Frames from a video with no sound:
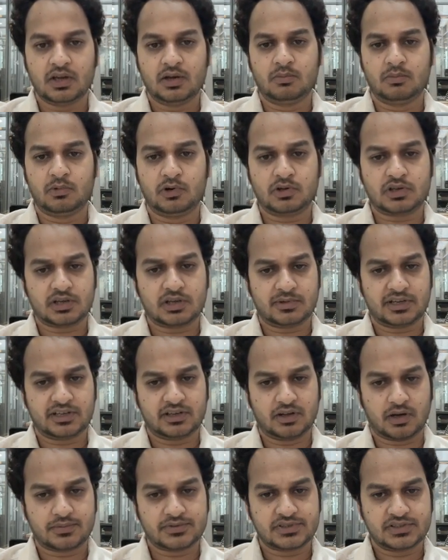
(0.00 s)
More command
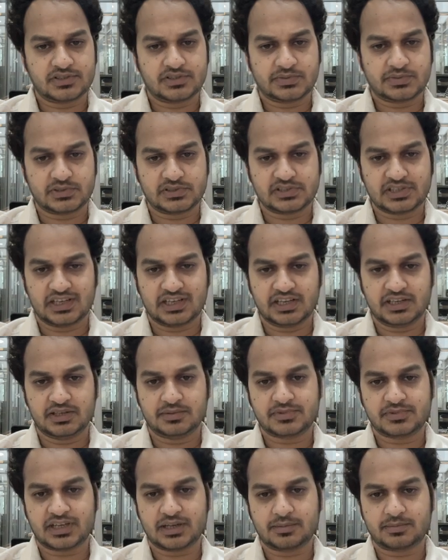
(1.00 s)
options for
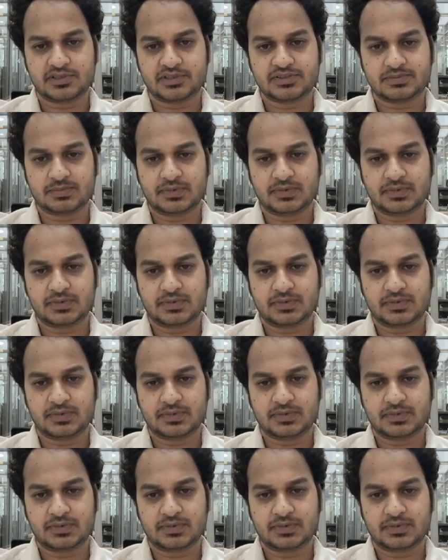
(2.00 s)
Selenium, Cypress,